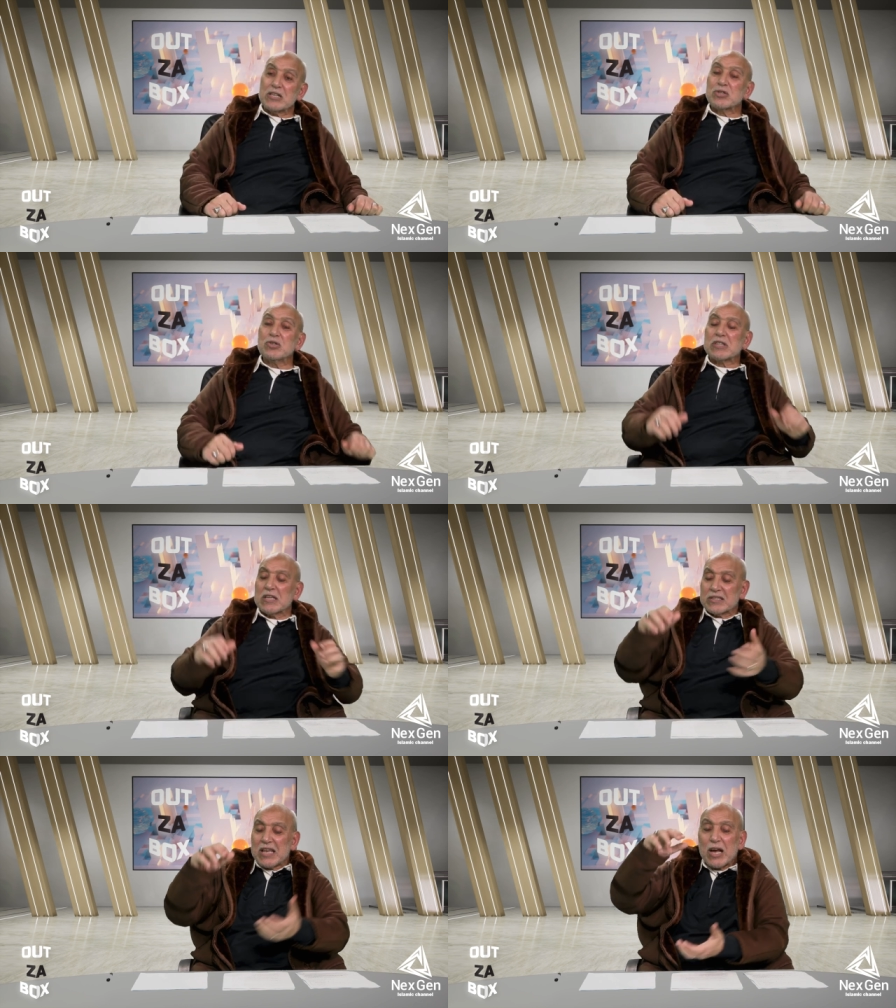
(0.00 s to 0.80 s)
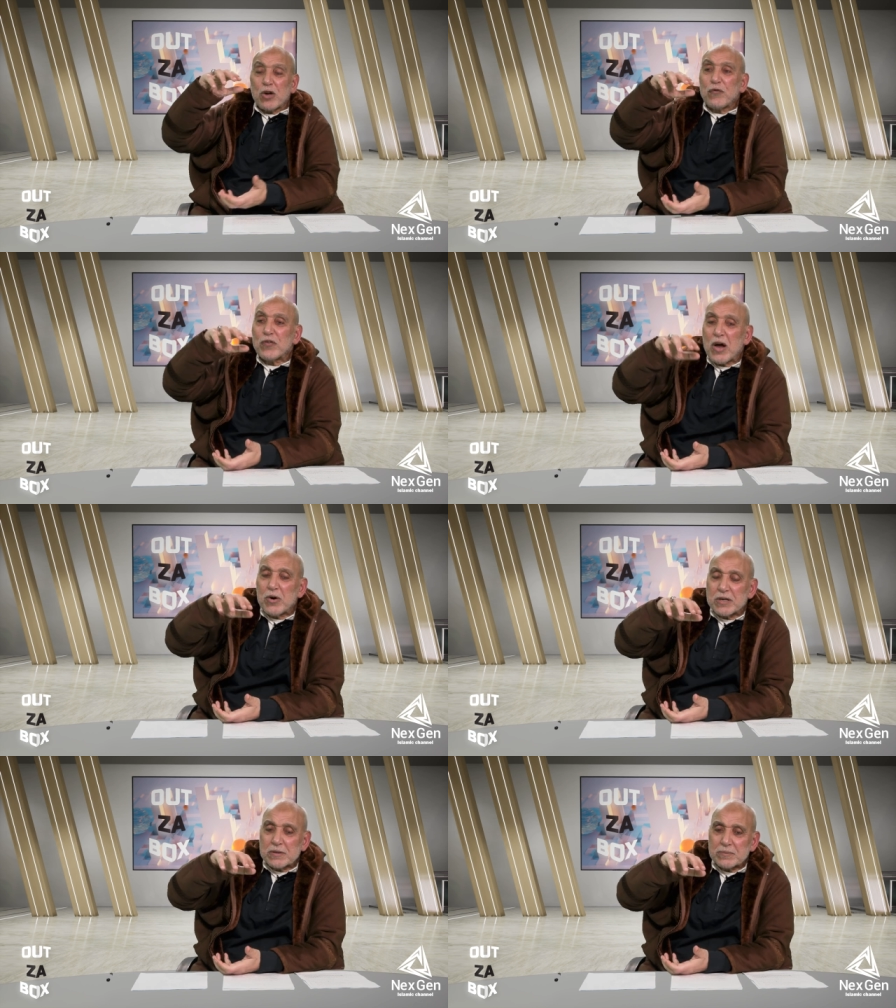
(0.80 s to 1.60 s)
It's not a sack of
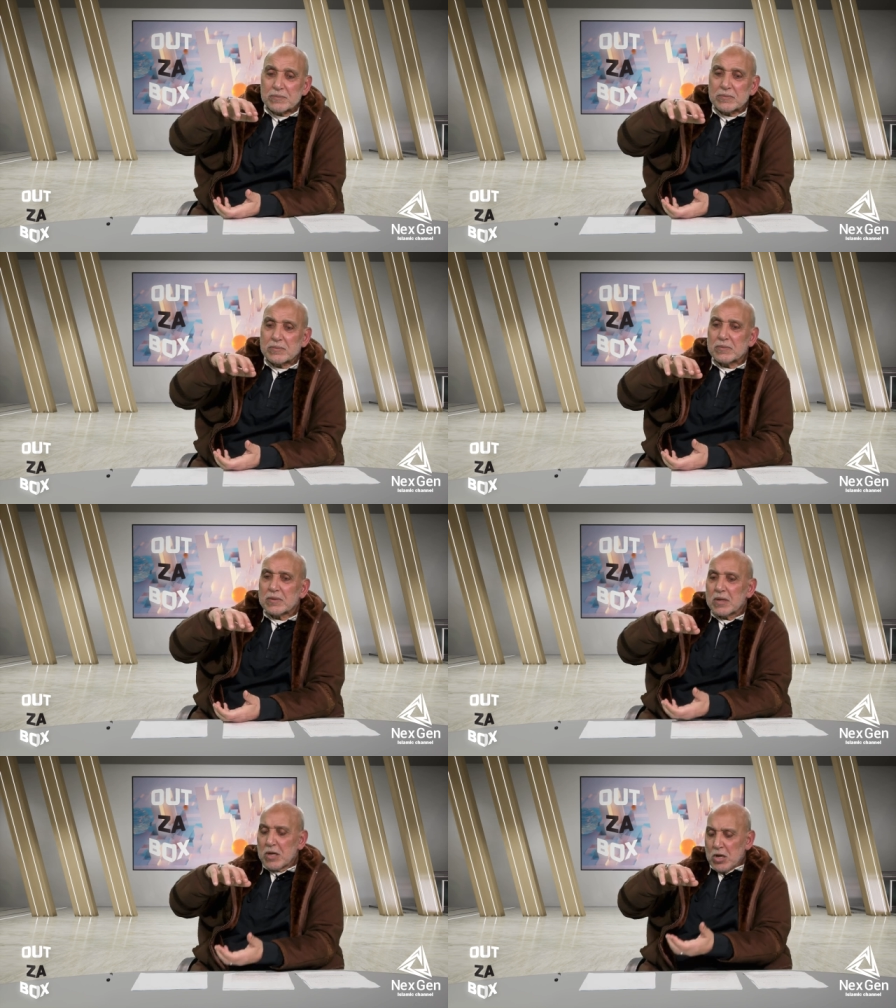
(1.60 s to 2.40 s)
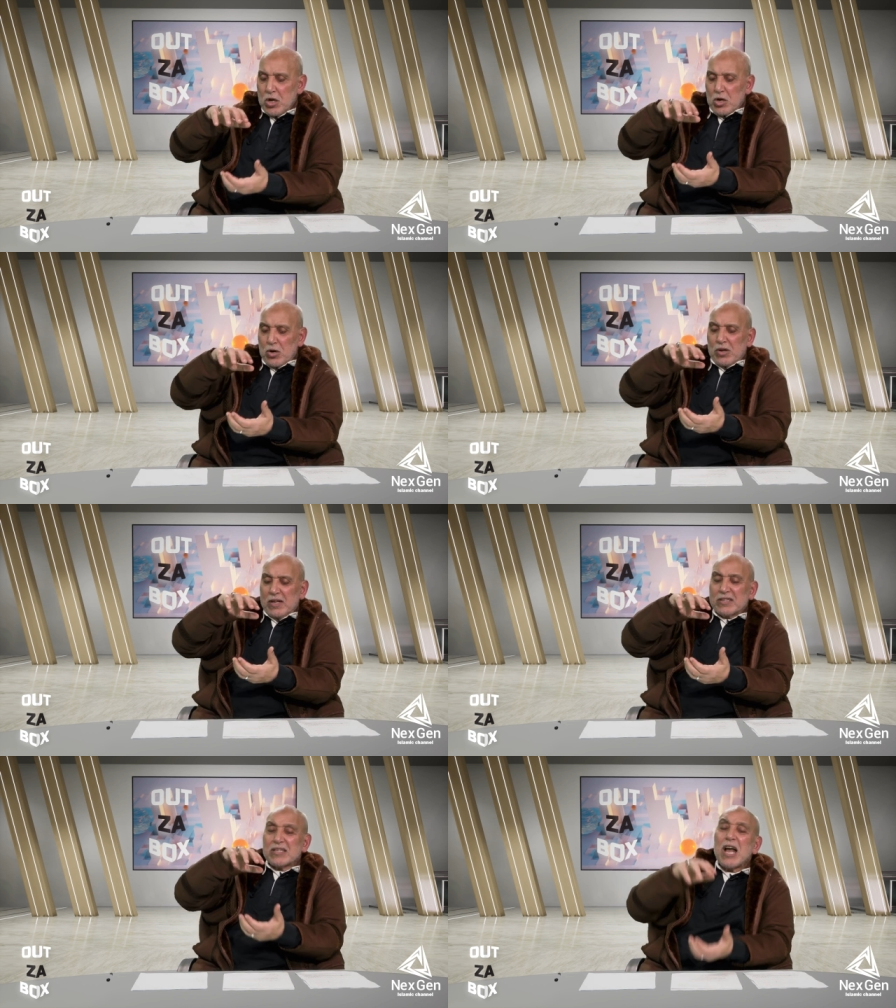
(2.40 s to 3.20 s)
flour,
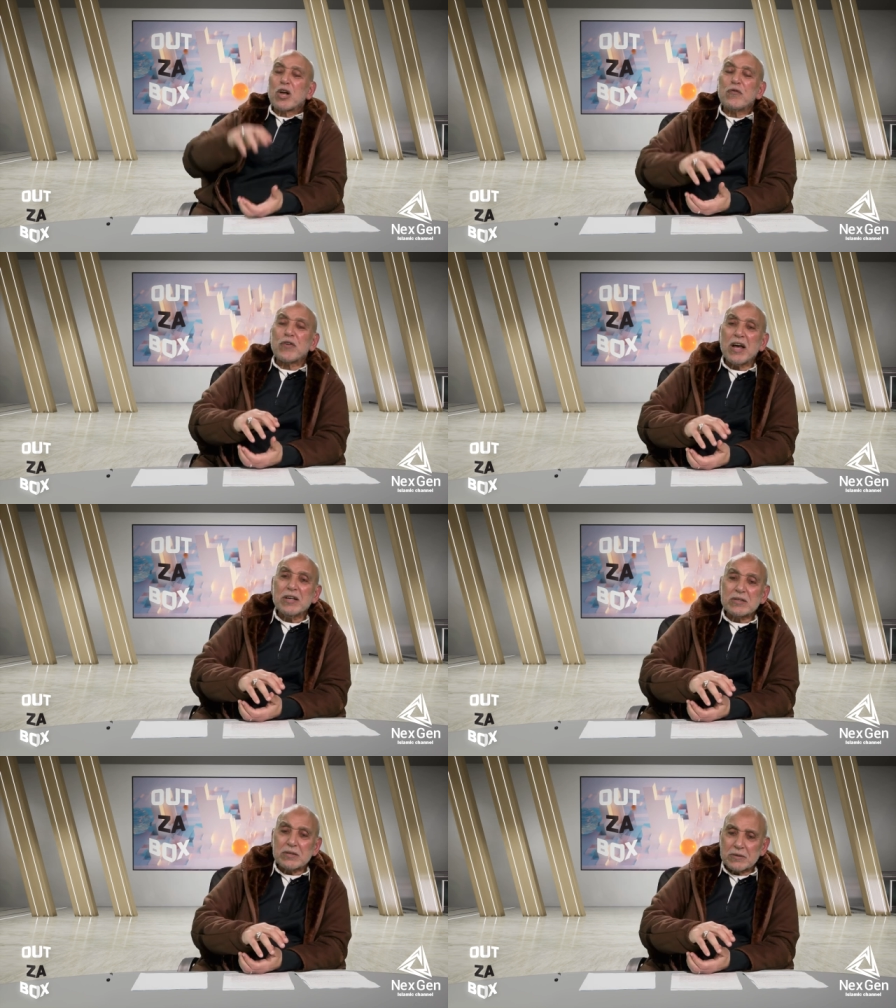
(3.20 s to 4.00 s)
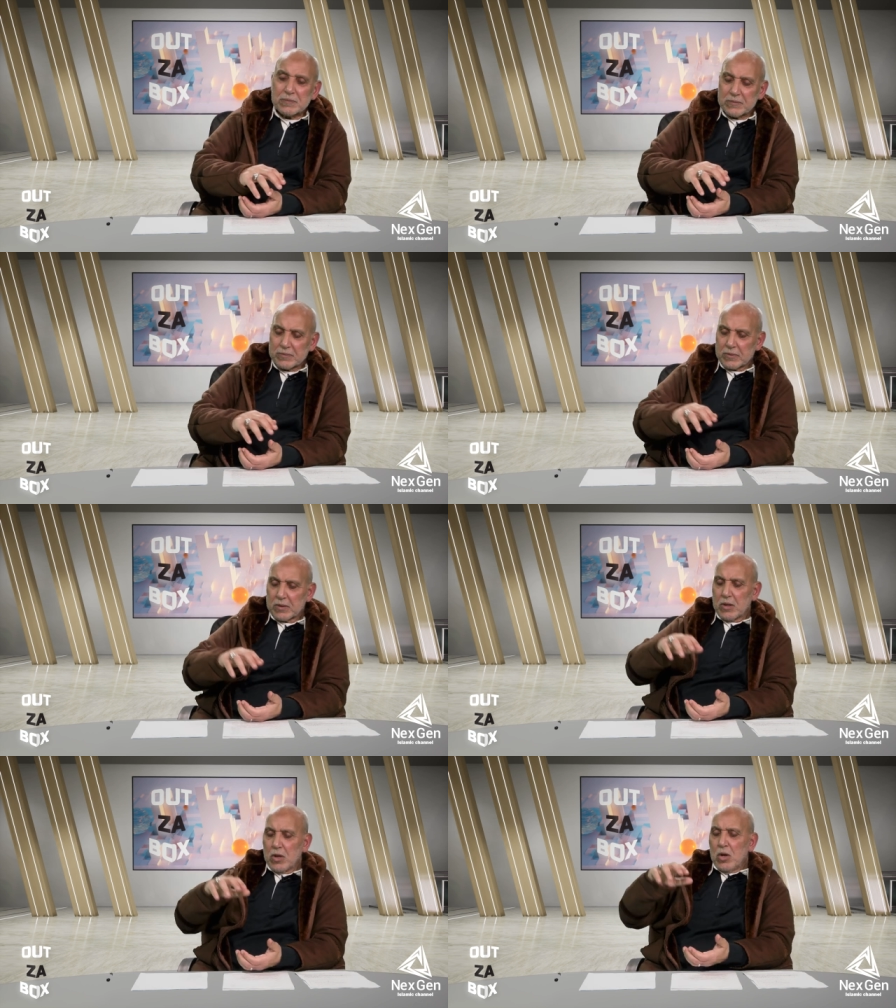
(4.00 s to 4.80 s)
or a sack of rice,
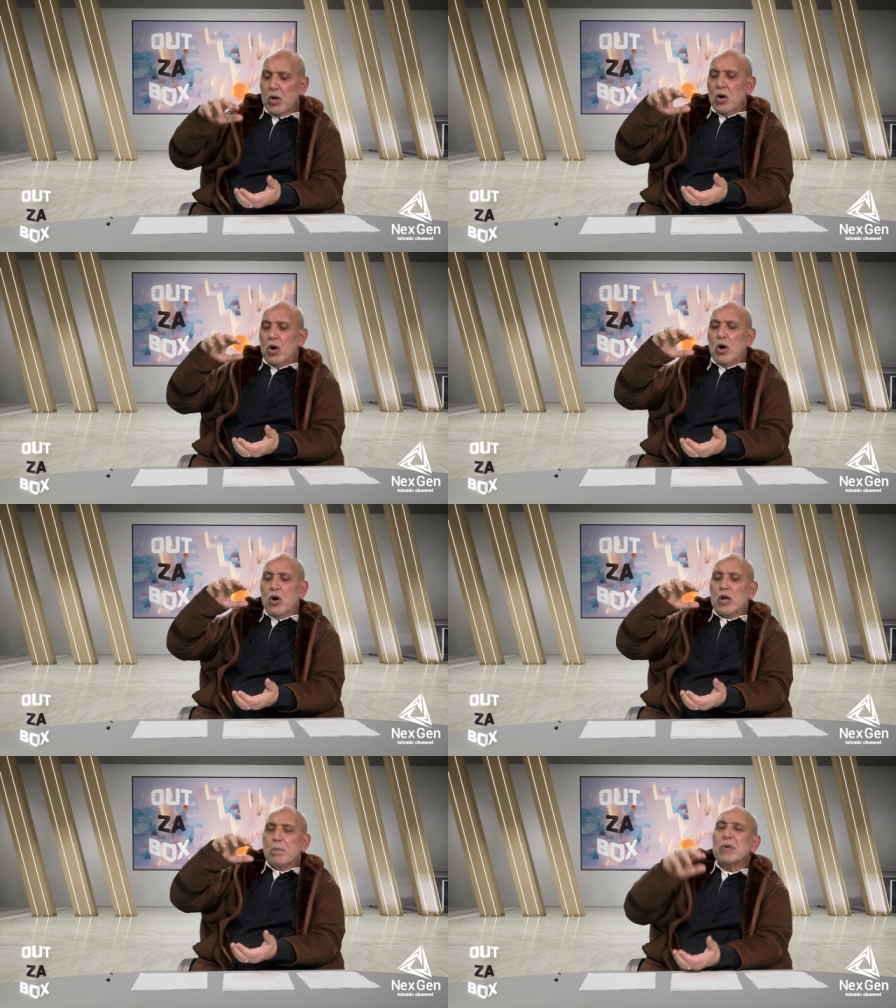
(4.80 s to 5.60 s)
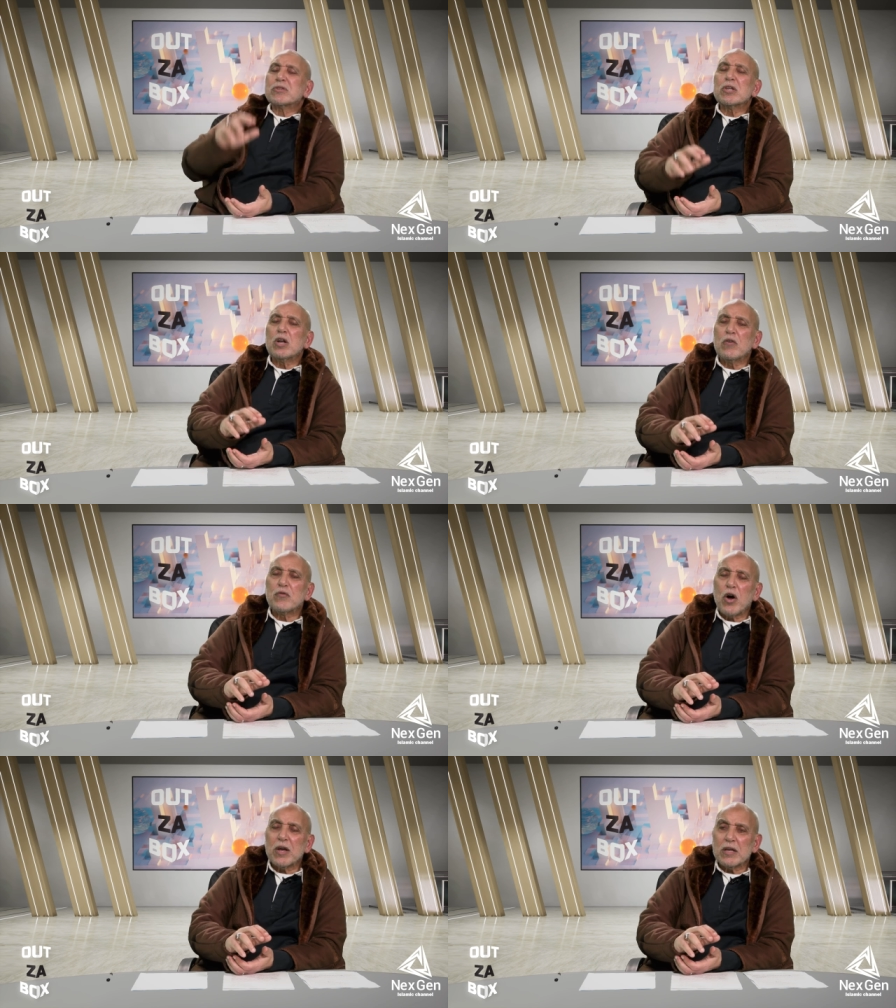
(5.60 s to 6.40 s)
or a bottle
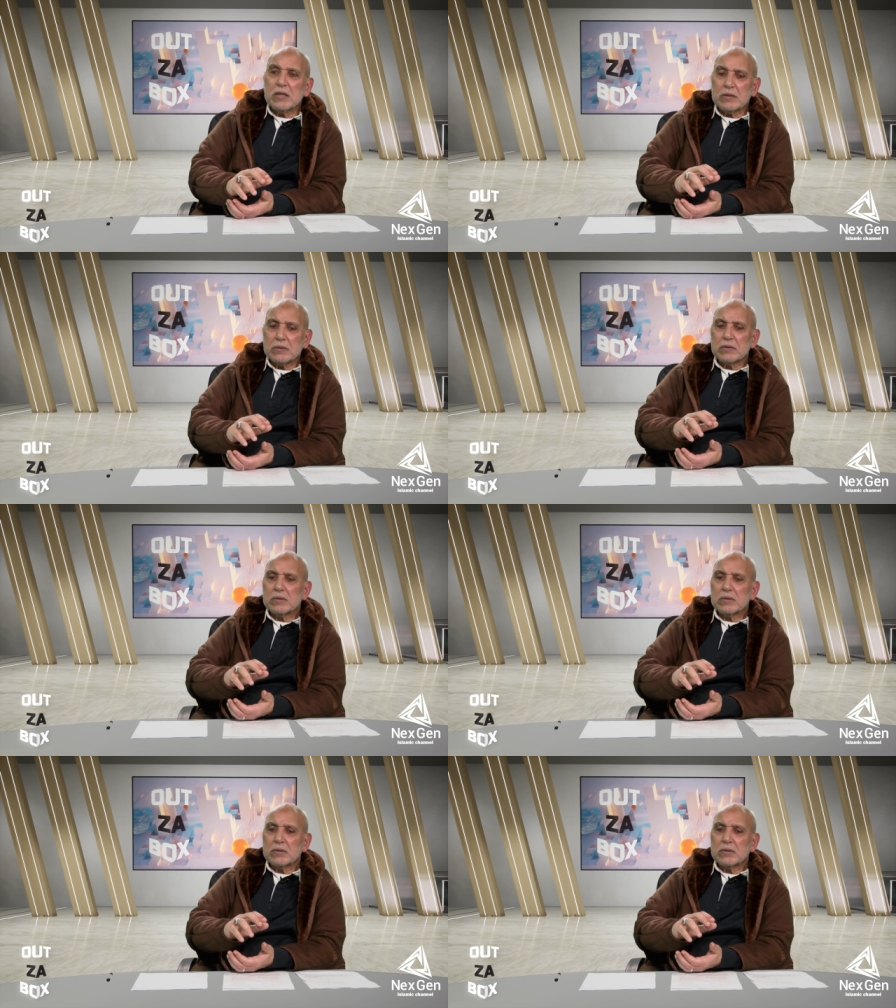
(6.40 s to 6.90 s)
of oil.